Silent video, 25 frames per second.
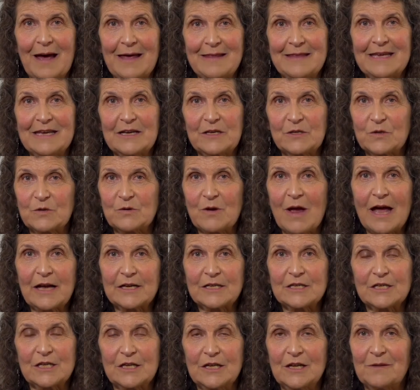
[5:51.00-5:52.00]
the
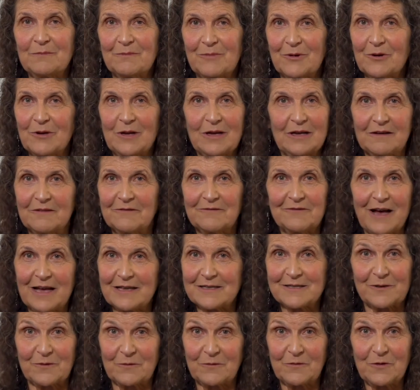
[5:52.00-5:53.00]
extraction and burning of
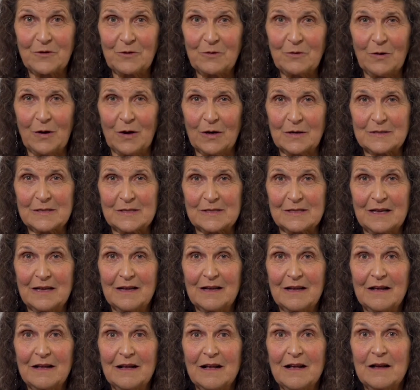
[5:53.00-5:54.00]
fossil fuels,
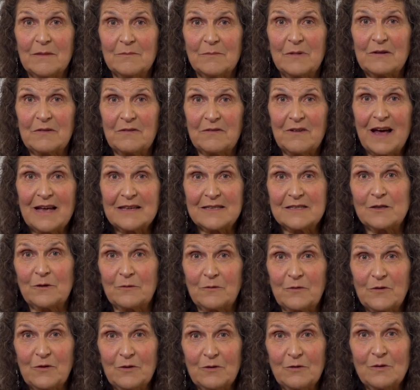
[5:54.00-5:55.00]
but fossil
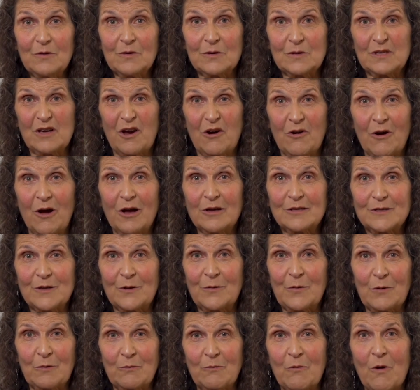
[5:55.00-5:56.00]
fuels are
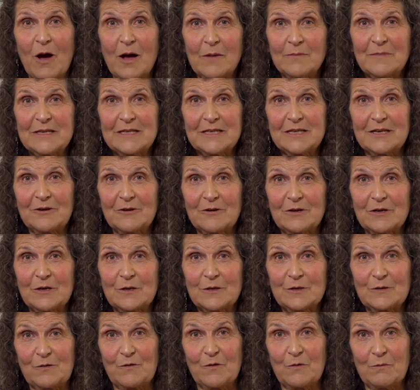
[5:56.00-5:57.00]
also the raw
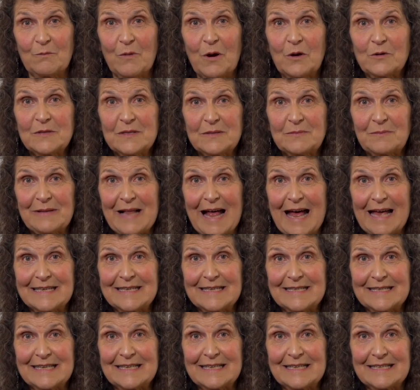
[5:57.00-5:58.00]
materials for most
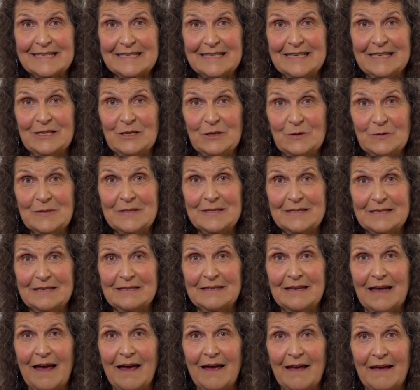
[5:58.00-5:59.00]
plastics in use
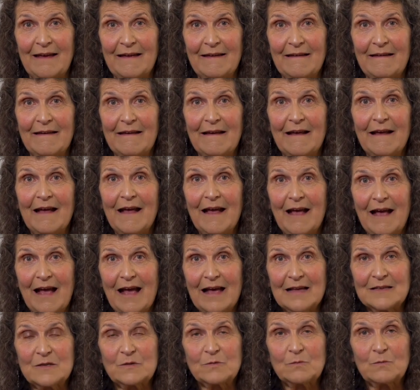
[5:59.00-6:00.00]
today,
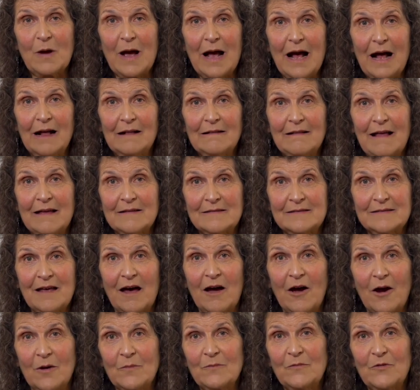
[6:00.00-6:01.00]
as well as the
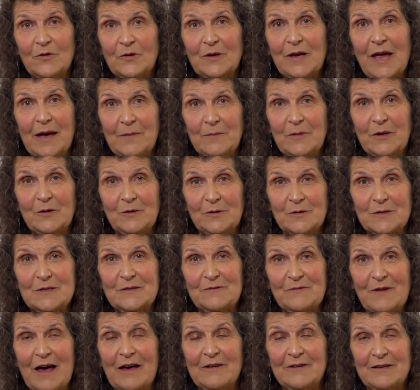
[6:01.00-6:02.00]
harmful chemicals
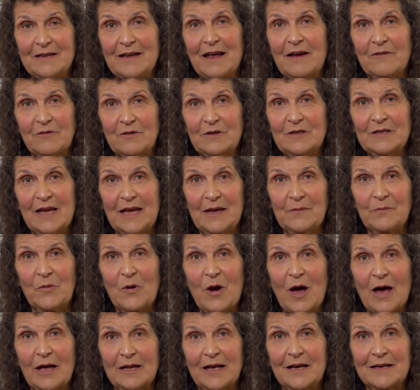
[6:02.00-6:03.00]
found in everyday
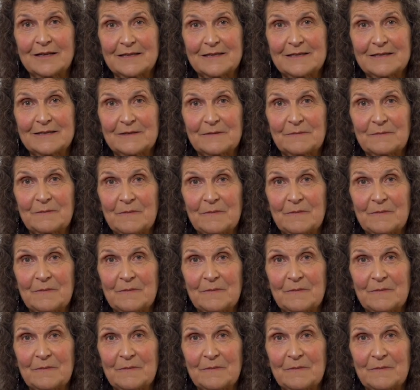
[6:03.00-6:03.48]
products.